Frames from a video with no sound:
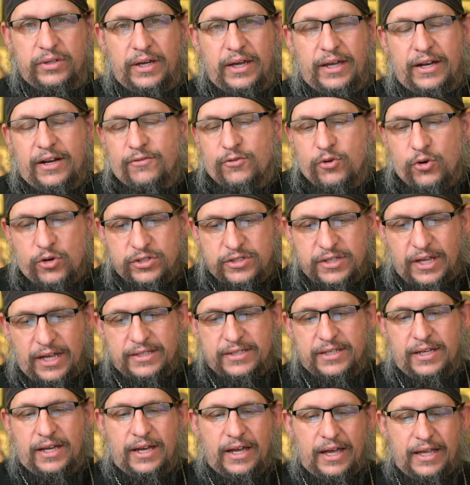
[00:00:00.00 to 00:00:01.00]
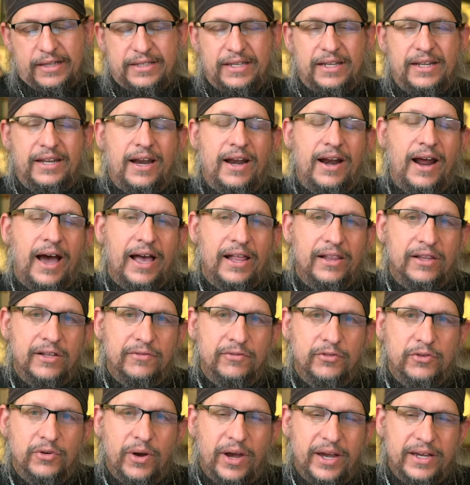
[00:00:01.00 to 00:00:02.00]
And of course, that's that's a denial
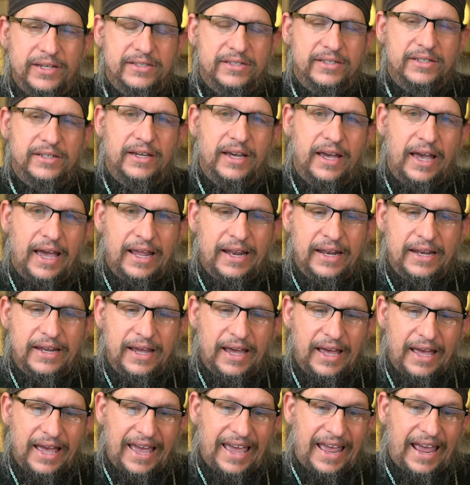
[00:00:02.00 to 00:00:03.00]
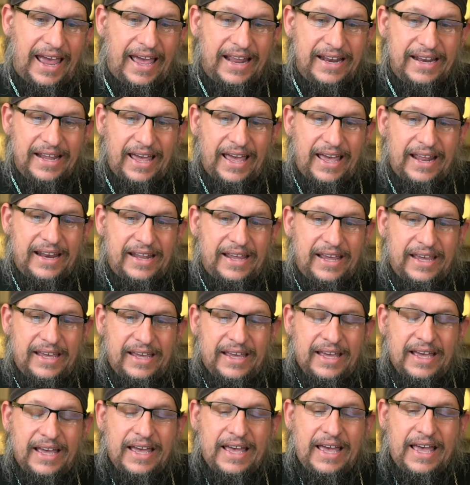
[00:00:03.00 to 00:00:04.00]
of Christ and and and the